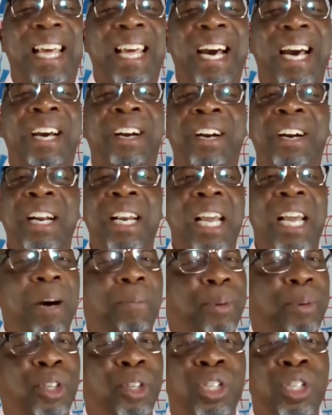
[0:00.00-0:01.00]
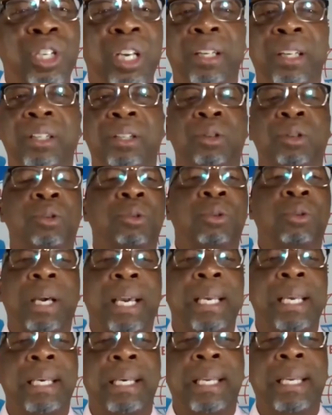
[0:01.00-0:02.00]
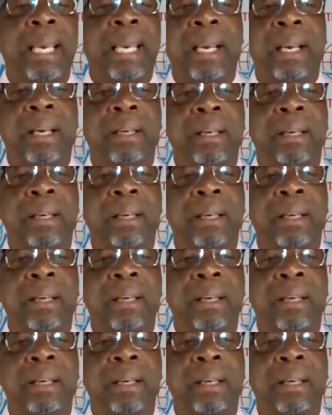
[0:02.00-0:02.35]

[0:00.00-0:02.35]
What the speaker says: I really appreciate you and